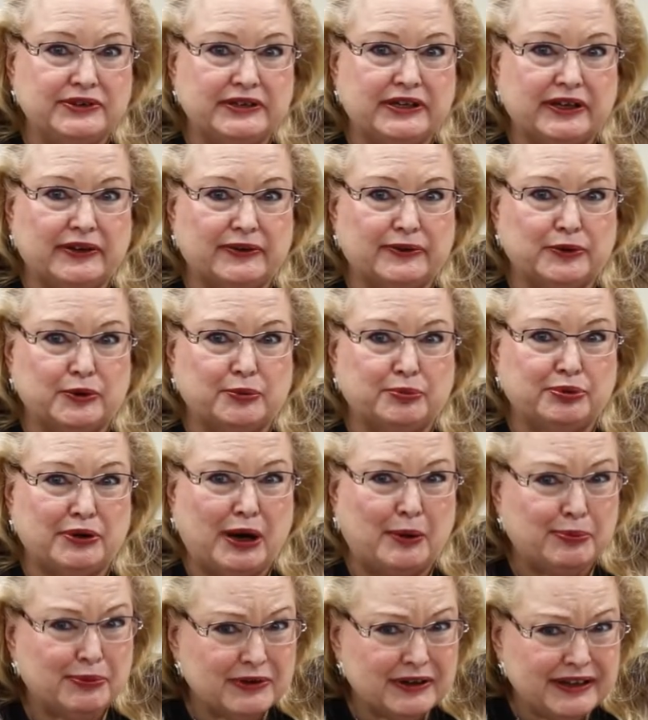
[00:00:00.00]
together
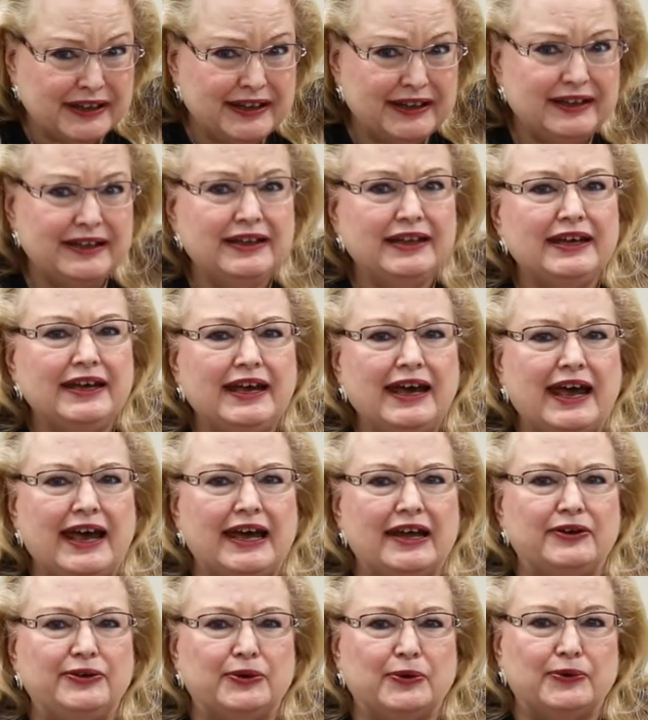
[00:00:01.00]
properly
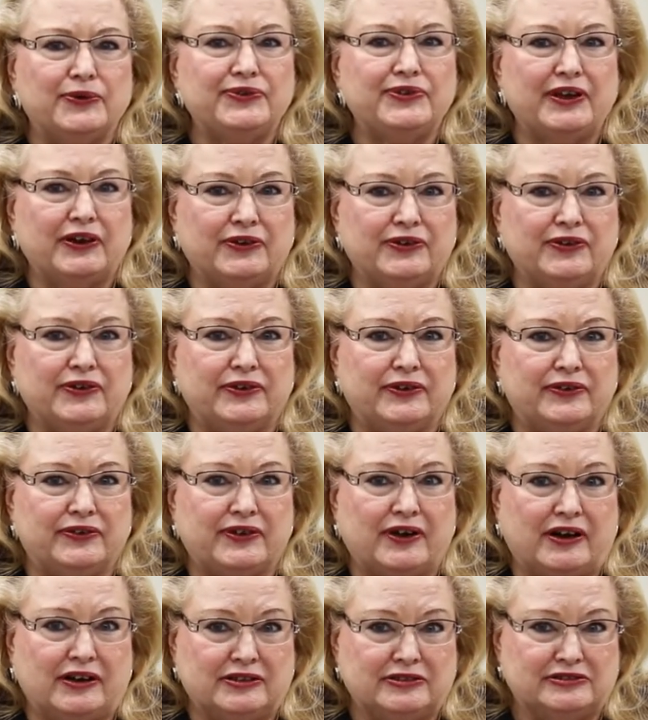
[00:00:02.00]
and no
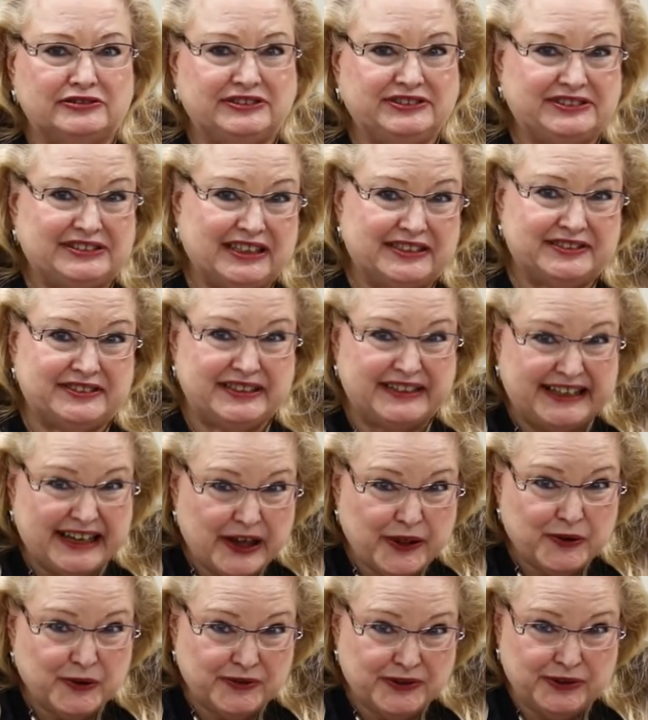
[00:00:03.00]
sections are stuck
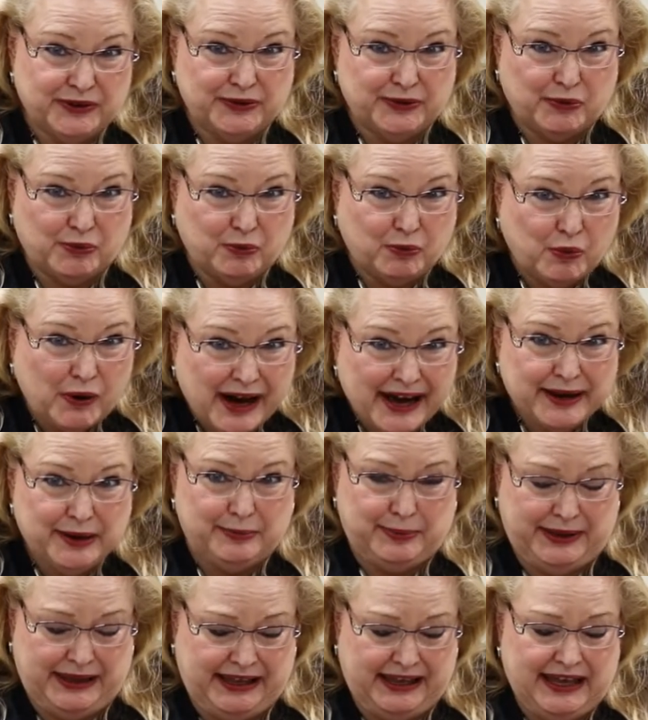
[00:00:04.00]
together that you don't want
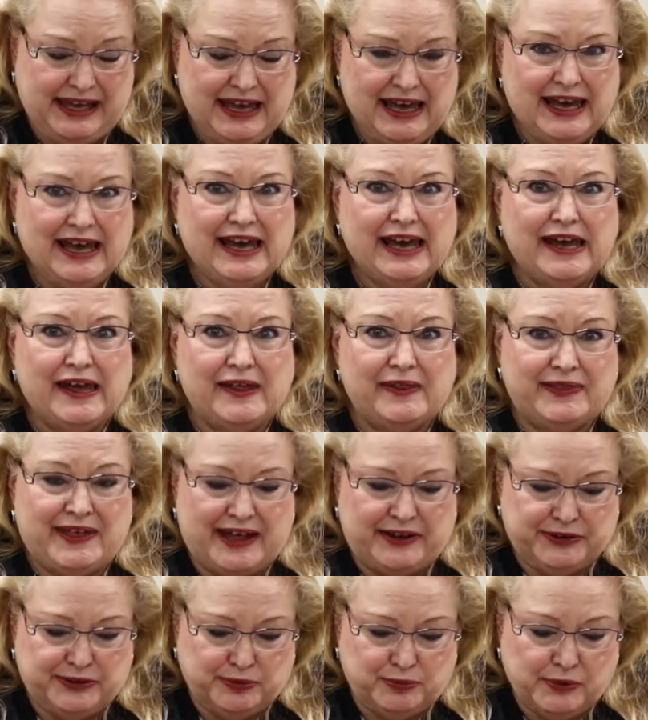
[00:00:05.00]
to be.
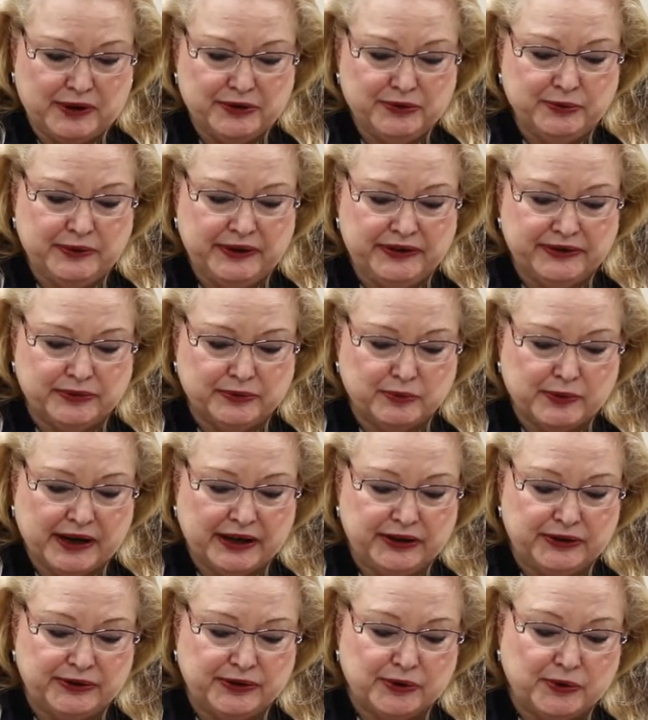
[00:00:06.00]
That's one reason
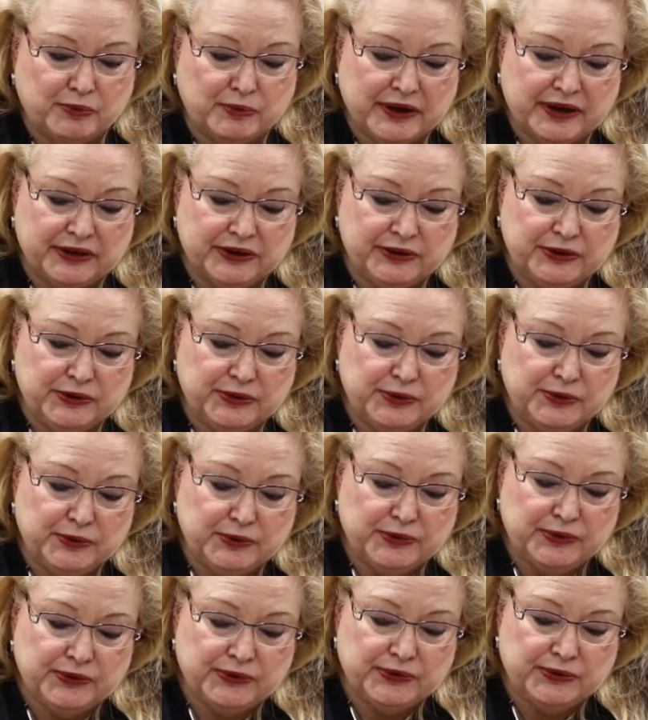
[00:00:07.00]
why you don't want to
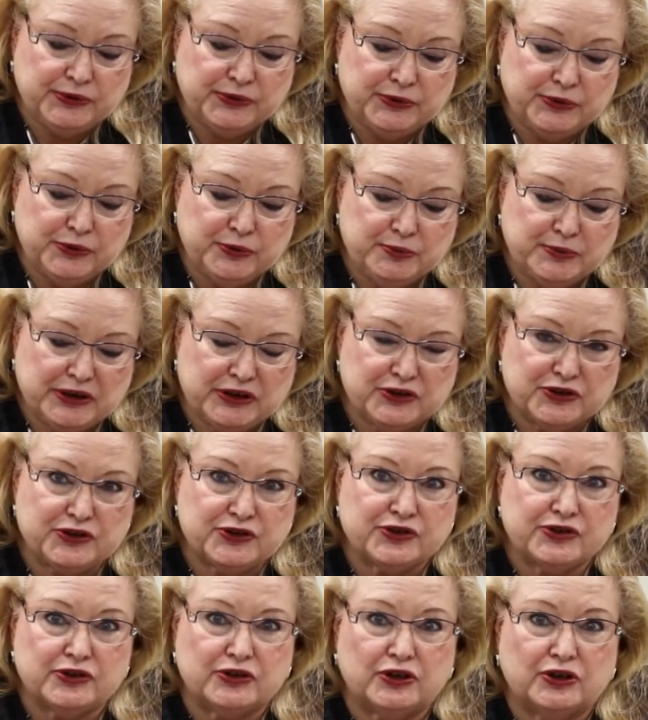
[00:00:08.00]
use too
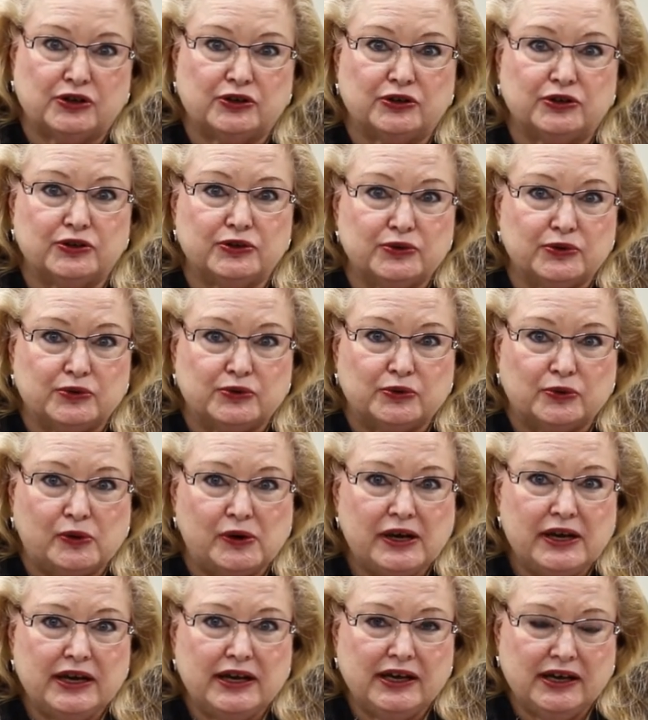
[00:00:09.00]
much
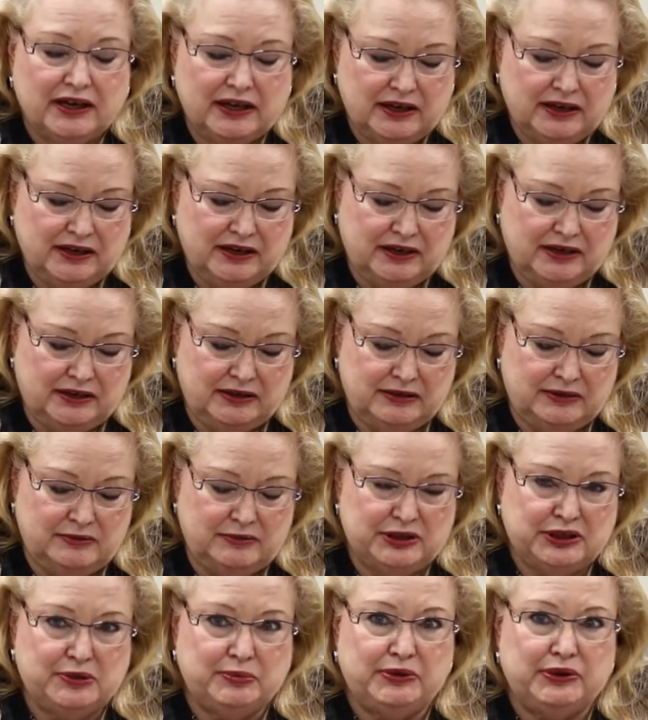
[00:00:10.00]
glue
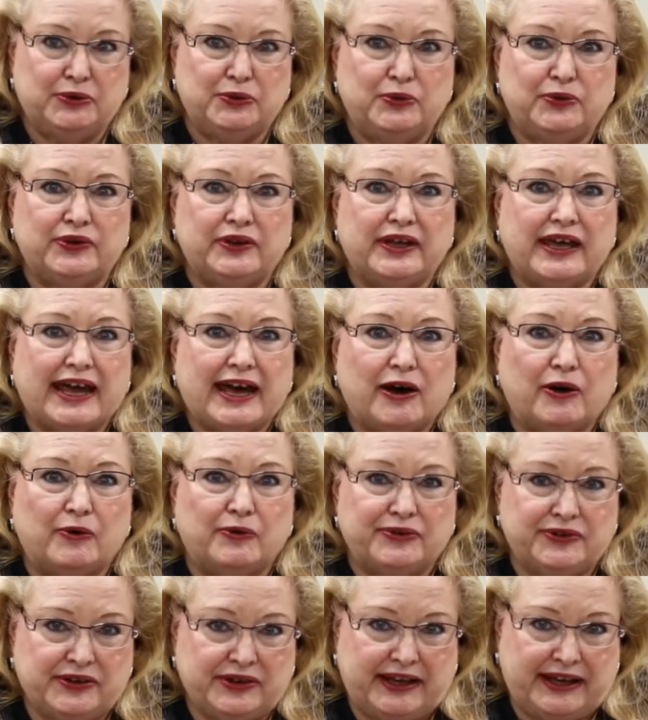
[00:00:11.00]
uh, to be oozing
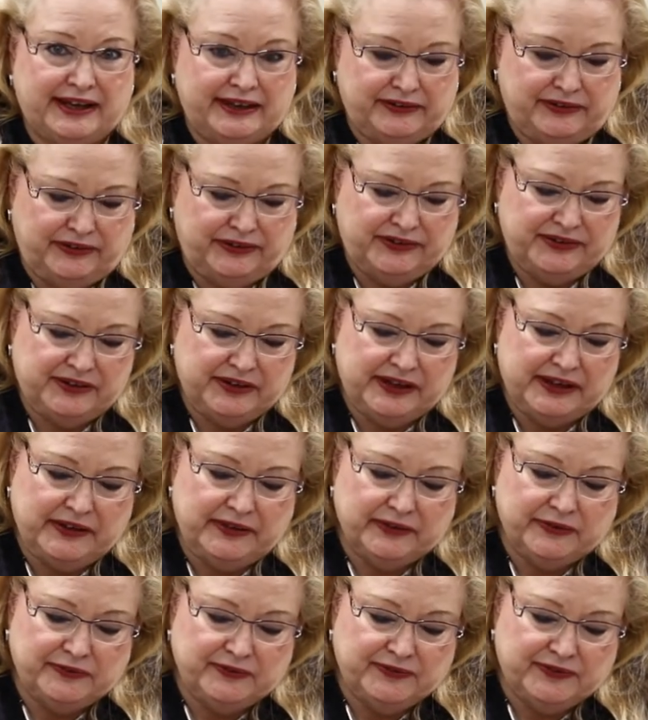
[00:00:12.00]
out and
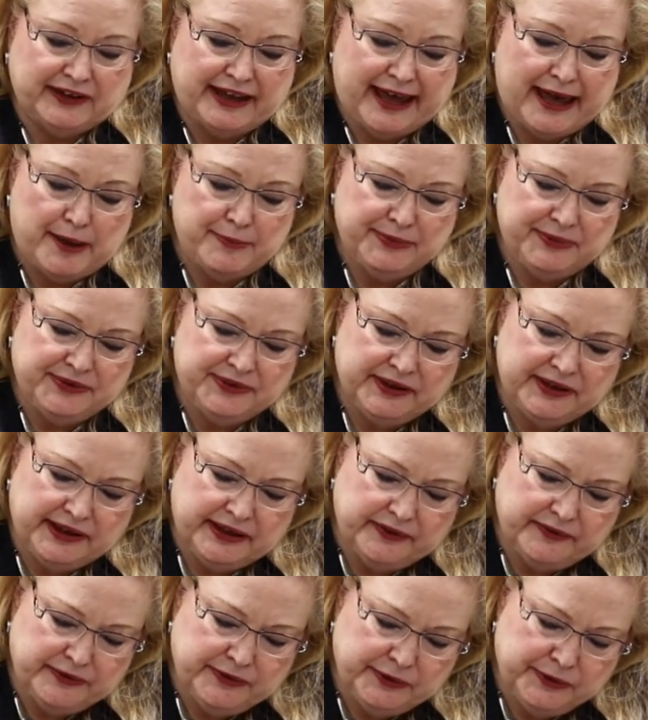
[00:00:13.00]
sticking the flaps
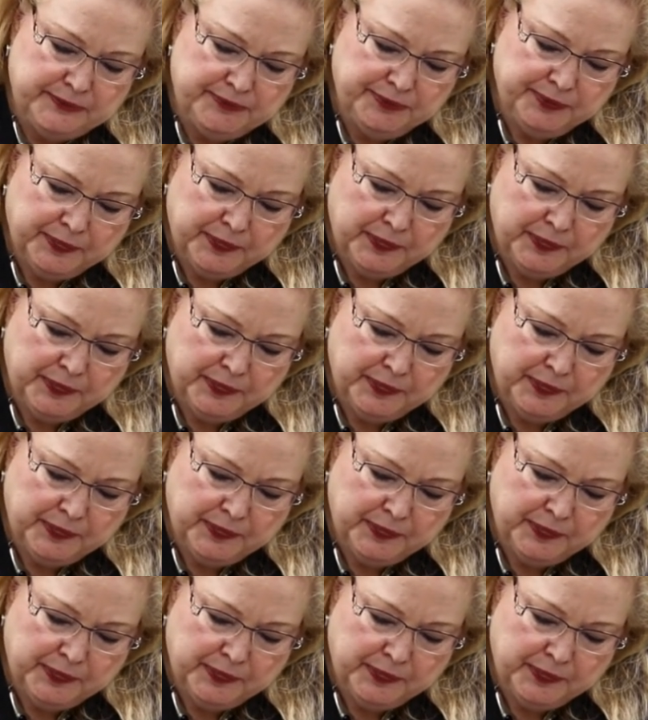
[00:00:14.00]
together.